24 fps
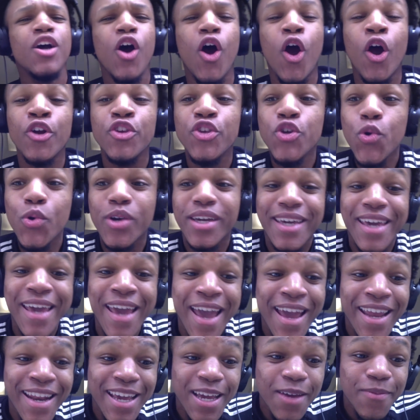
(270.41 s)
Are you
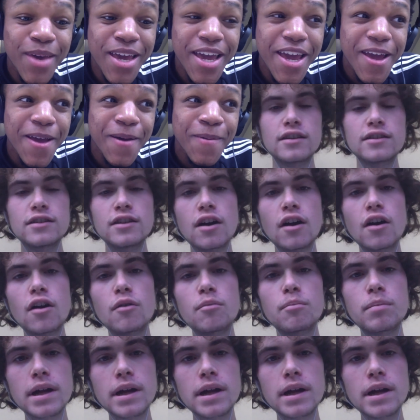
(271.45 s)
kidding me? Yo,